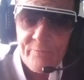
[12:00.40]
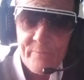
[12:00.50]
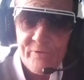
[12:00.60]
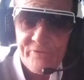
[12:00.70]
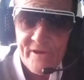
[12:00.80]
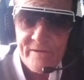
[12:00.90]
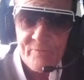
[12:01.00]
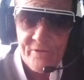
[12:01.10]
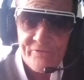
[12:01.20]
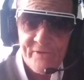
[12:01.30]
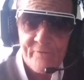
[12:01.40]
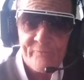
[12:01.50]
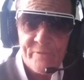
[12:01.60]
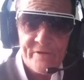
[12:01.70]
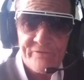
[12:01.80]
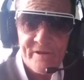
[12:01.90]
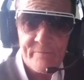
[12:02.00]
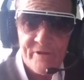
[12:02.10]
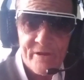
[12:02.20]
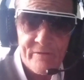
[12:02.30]
representing myself, but it's
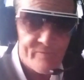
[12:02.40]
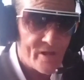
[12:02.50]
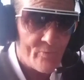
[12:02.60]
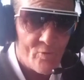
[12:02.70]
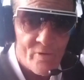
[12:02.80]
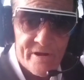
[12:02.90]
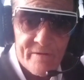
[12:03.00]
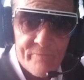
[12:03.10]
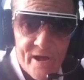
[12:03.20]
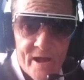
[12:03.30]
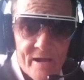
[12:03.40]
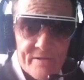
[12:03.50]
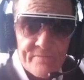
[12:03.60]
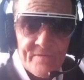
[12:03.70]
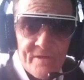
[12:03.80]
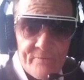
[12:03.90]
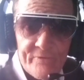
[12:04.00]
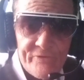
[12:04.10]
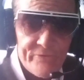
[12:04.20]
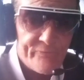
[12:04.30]
going to be a walk in the park
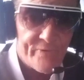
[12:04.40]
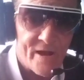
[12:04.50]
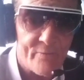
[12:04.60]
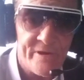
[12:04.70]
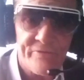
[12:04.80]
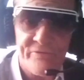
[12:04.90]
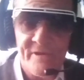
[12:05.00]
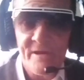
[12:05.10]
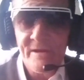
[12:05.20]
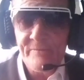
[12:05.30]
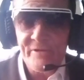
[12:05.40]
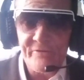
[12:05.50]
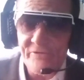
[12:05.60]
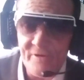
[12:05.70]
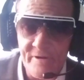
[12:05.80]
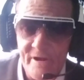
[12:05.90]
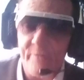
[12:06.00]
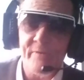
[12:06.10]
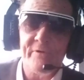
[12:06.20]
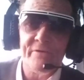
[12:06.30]
with you fuckwits because you got
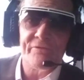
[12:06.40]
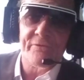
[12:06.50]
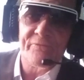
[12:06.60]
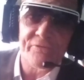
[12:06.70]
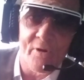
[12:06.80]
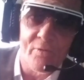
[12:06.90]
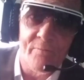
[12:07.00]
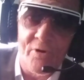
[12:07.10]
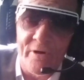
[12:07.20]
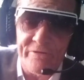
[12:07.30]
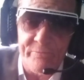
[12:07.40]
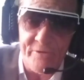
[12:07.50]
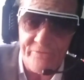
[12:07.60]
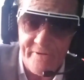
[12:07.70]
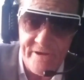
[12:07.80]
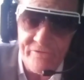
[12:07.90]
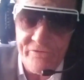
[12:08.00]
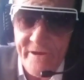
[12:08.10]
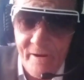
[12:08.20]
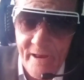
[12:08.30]
no evidence of stolen bikes because I
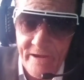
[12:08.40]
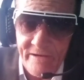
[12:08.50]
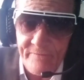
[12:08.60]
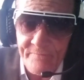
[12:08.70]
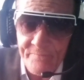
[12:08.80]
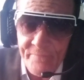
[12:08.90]
didn't steal any.